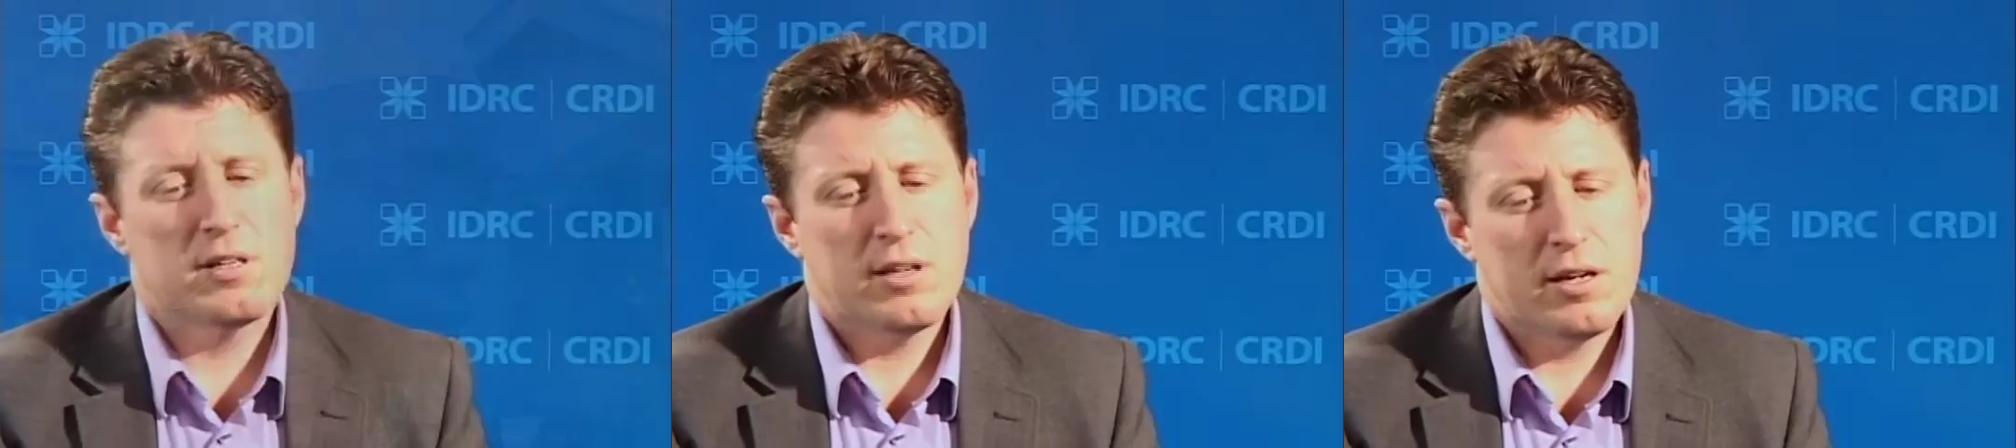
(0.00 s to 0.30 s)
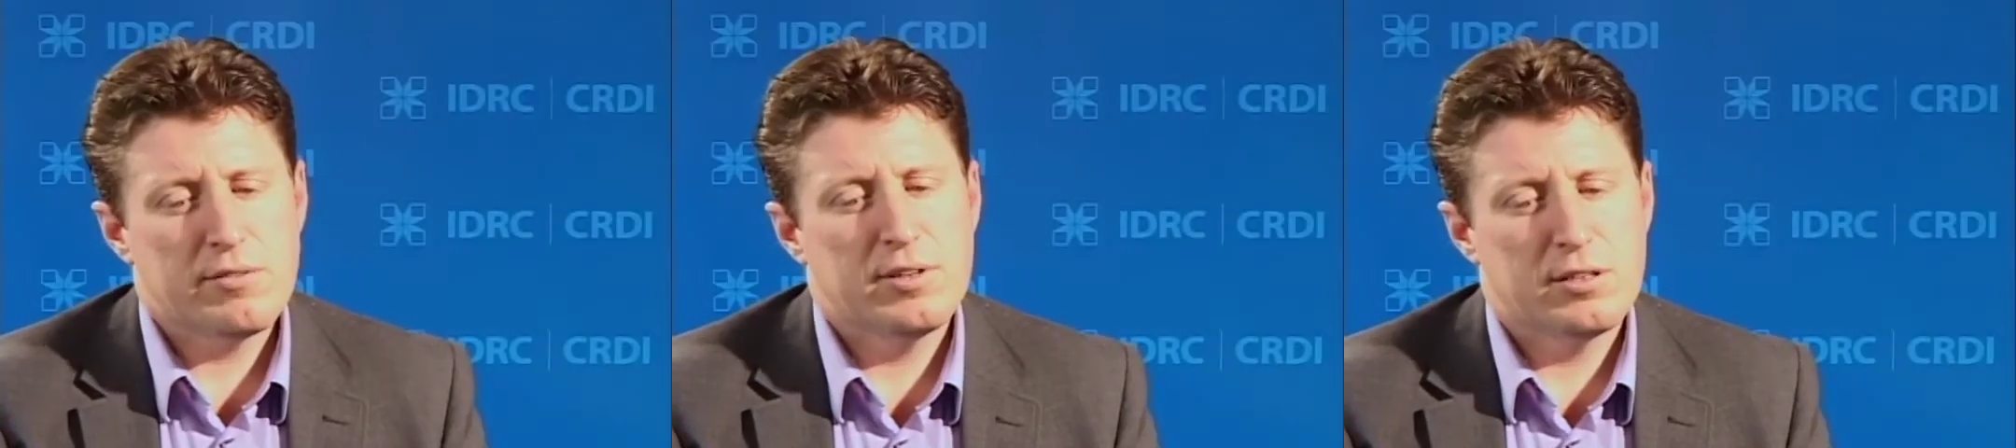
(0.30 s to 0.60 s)
a
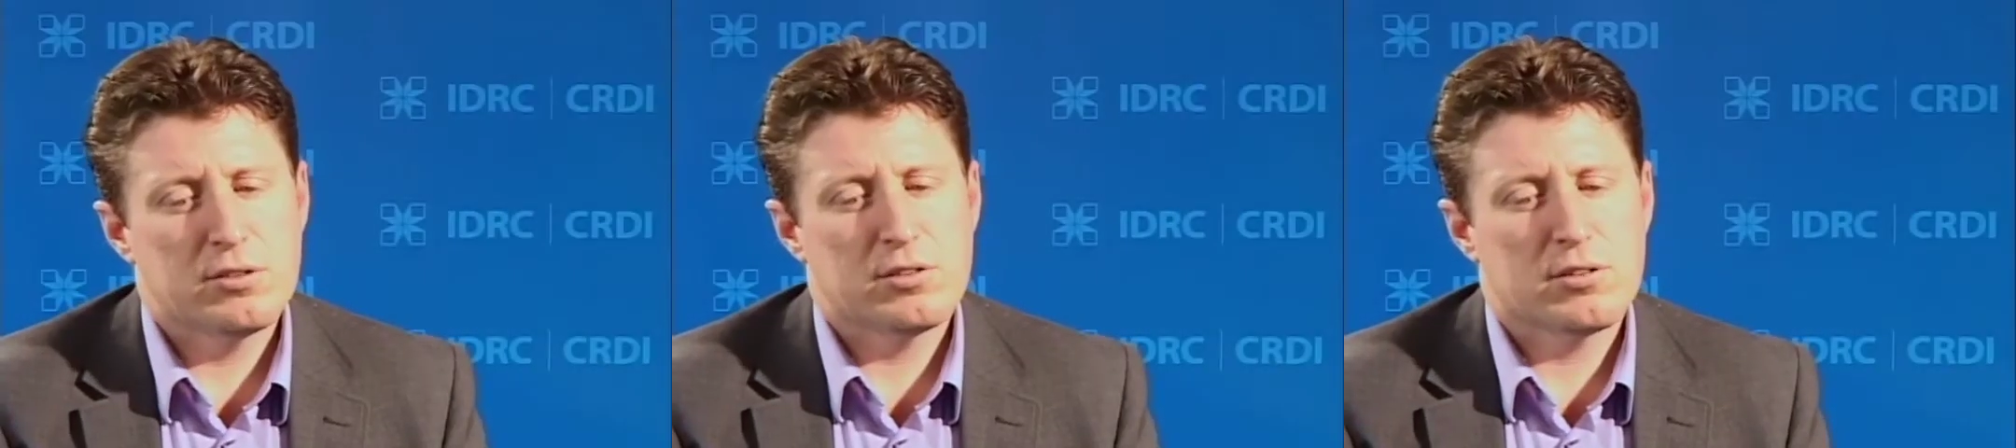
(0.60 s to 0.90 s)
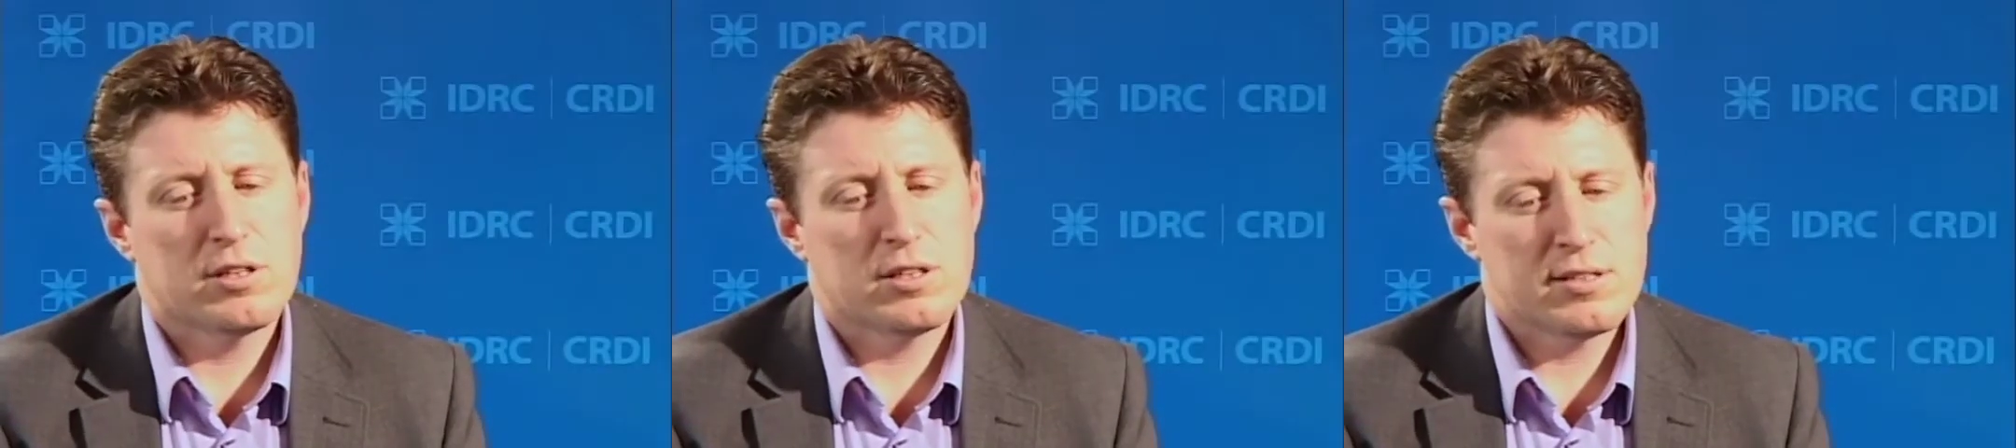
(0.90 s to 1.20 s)
lot of
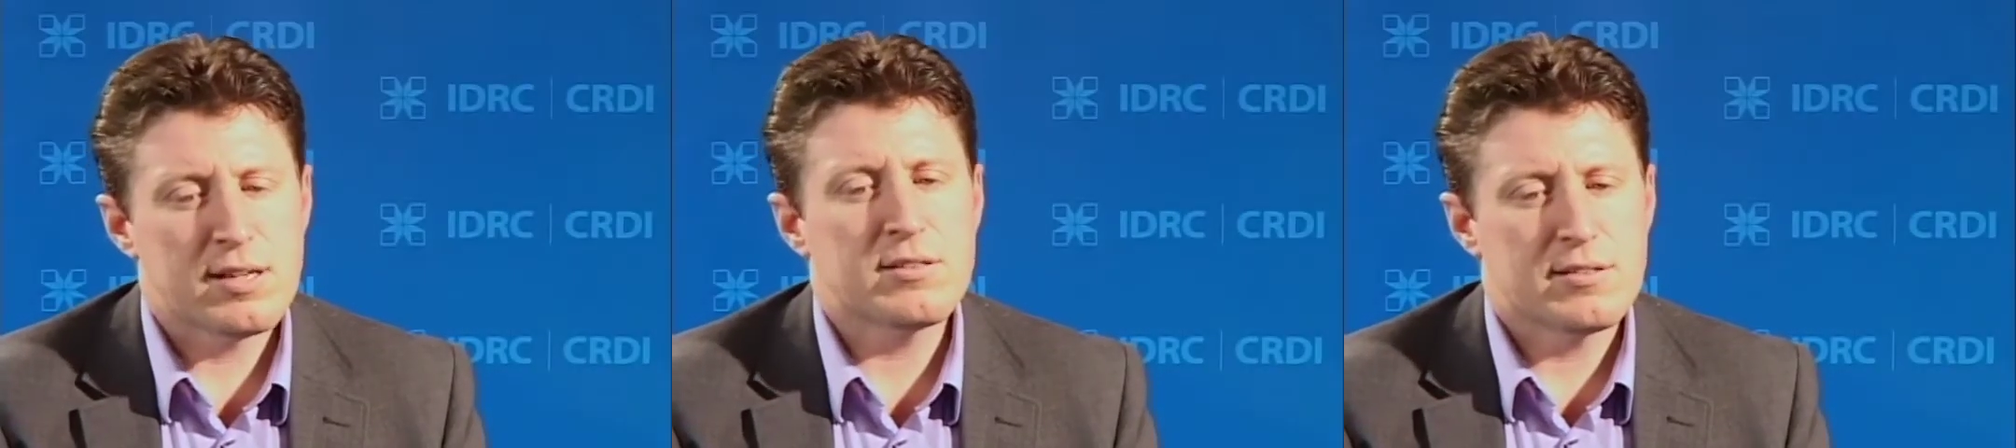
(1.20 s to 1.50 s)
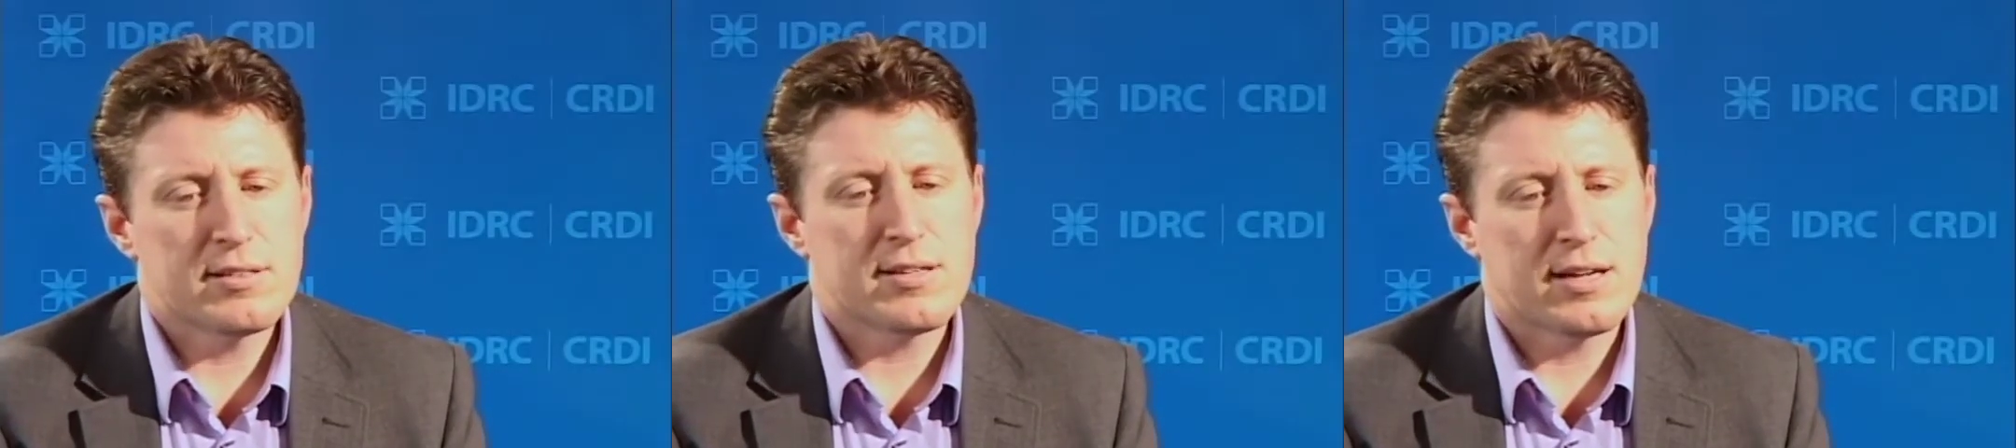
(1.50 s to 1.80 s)
literature that
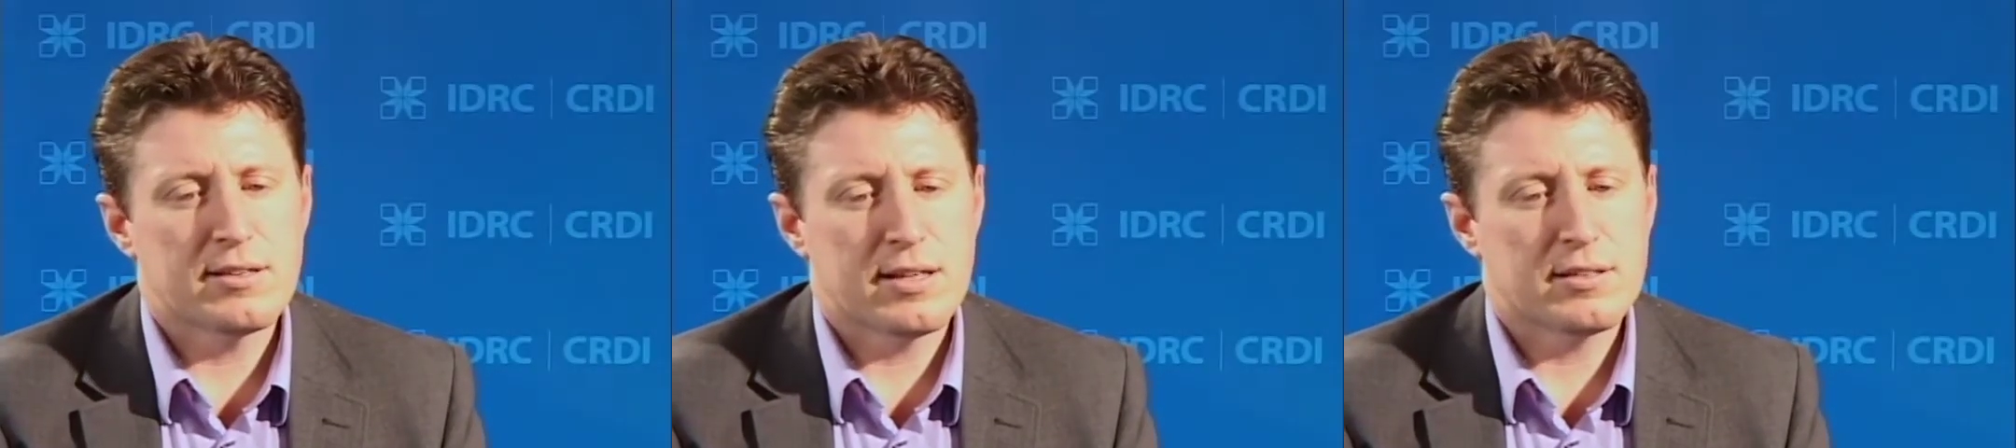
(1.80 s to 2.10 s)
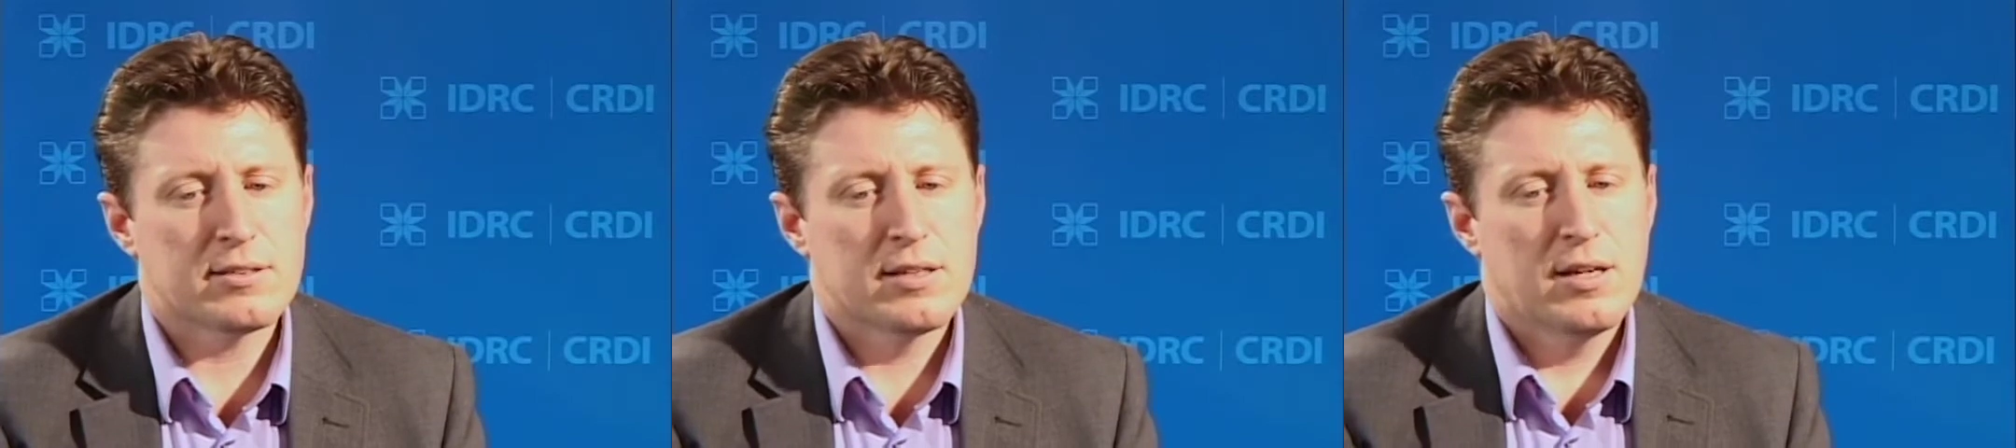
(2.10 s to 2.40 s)
essentially said that